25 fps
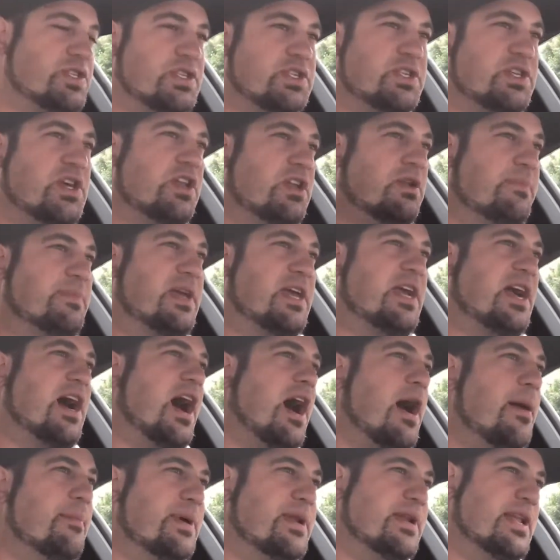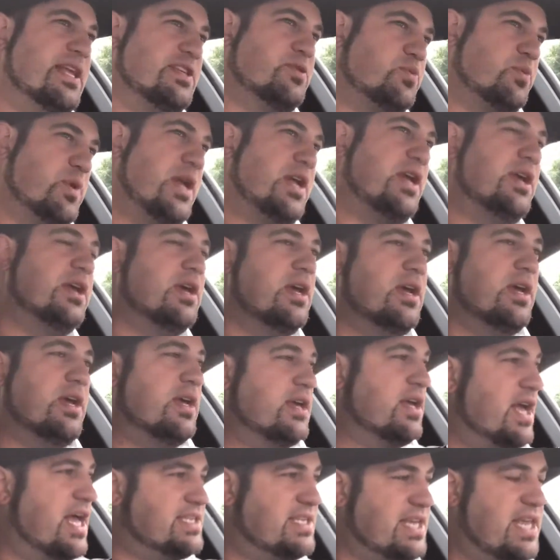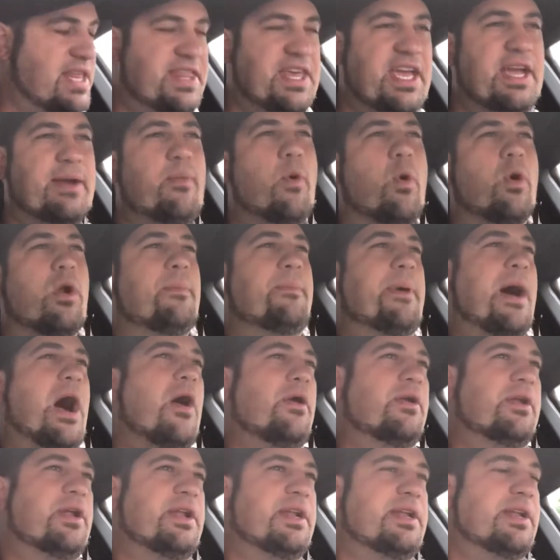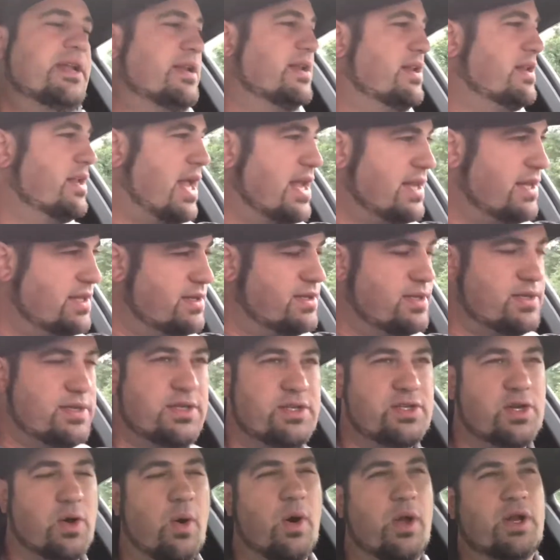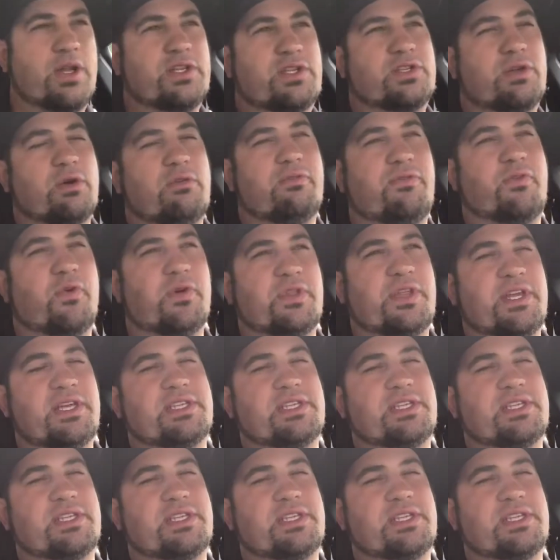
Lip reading: is going to become, and as I think more about it and so on and so forth,